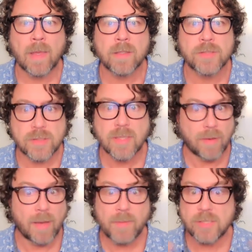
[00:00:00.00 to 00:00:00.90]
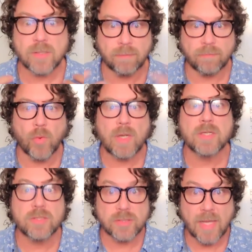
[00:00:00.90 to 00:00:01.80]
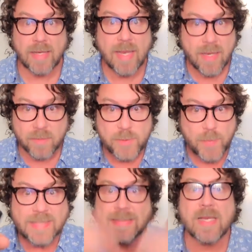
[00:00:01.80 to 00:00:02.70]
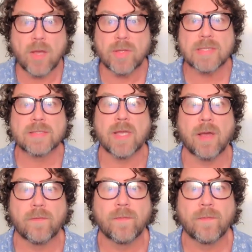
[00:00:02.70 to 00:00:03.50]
Just, I mean, really, just like he helps me see all this stuff.